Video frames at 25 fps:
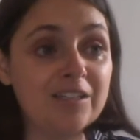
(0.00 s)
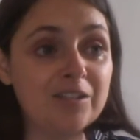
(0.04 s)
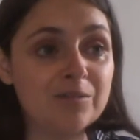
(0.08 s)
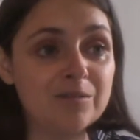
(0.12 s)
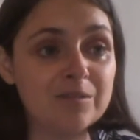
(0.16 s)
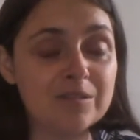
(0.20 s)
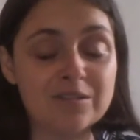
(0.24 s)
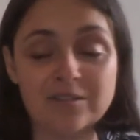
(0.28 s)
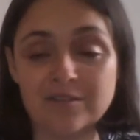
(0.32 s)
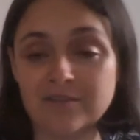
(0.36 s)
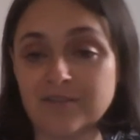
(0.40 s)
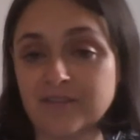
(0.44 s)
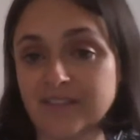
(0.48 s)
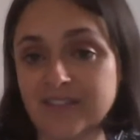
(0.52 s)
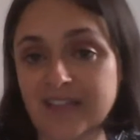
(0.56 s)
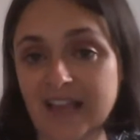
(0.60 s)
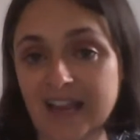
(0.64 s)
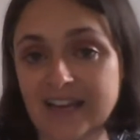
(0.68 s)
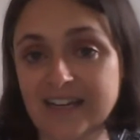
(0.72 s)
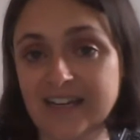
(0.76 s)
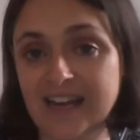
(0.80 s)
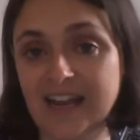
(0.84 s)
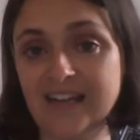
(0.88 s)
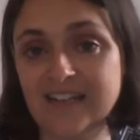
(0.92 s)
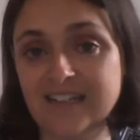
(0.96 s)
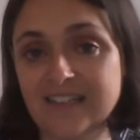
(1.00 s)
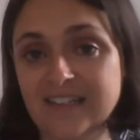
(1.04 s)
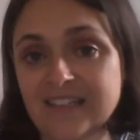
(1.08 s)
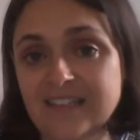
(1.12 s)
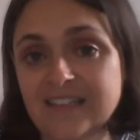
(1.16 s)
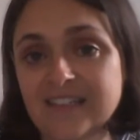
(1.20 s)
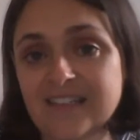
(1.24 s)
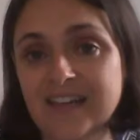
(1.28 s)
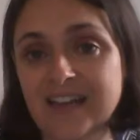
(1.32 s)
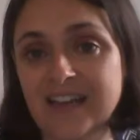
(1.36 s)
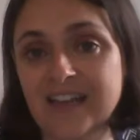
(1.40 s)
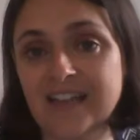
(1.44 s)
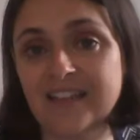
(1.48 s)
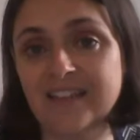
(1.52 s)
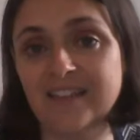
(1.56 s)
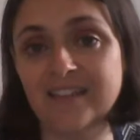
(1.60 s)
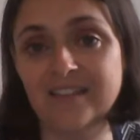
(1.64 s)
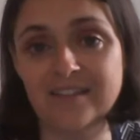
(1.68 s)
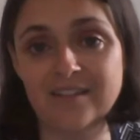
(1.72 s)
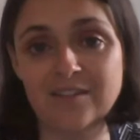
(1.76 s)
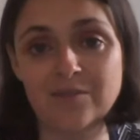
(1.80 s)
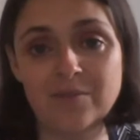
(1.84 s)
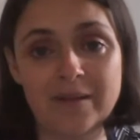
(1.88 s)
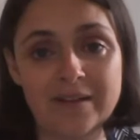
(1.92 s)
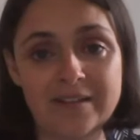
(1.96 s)
to a sort of stagnation in
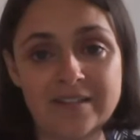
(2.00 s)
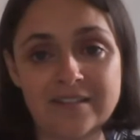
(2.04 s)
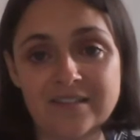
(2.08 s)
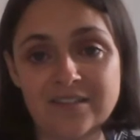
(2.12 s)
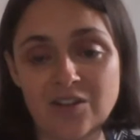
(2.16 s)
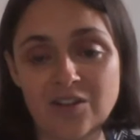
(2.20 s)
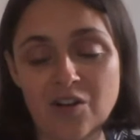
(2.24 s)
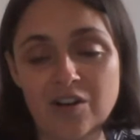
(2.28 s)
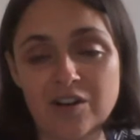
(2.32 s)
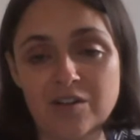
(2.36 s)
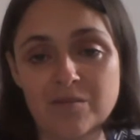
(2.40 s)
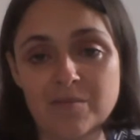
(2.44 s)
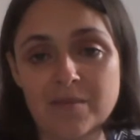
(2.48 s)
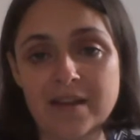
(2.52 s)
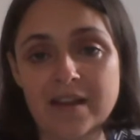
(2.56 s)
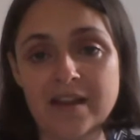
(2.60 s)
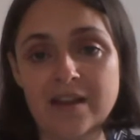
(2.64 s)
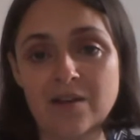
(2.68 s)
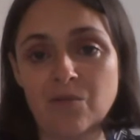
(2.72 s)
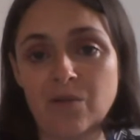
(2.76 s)
Sweden's economy.